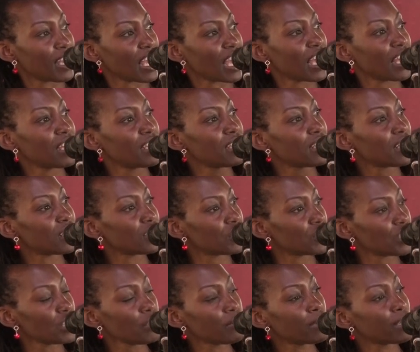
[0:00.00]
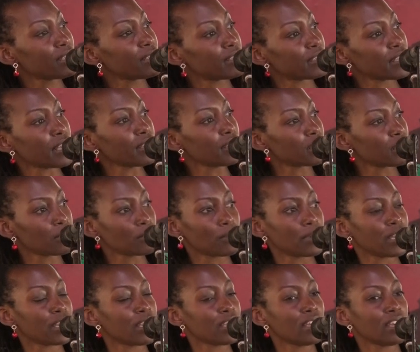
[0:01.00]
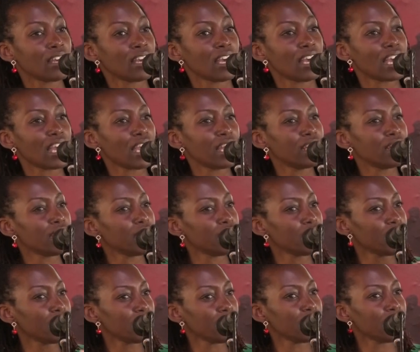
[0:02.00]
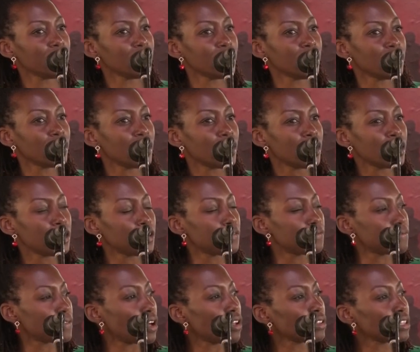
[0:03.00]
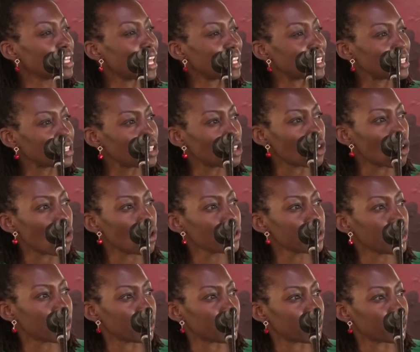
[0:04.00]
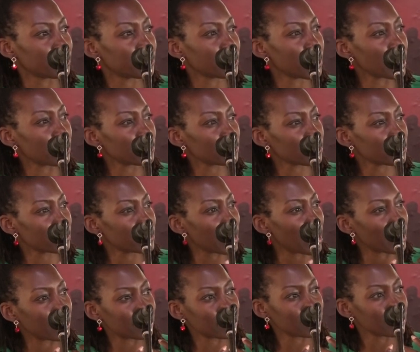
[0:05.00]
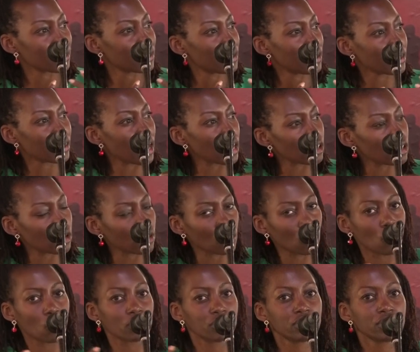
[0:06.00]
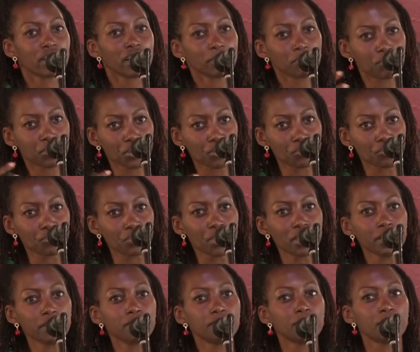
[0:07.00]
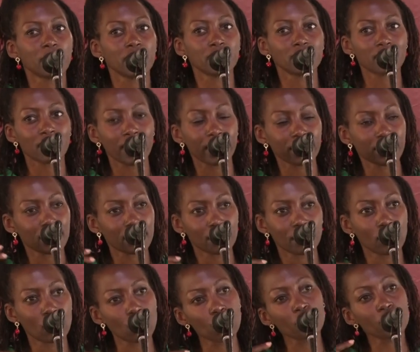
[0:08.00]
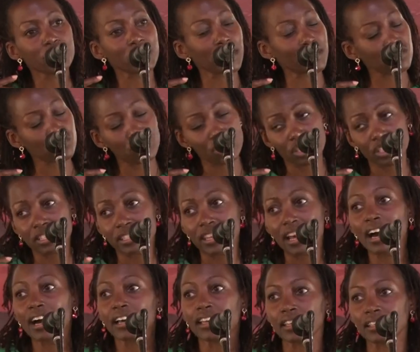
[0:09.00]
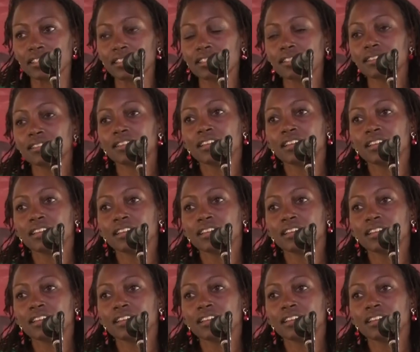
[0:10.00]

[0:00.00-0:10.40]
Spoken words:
And she was sent away, and he felt that longing, that just that loss, that bereavement, like almost like she died.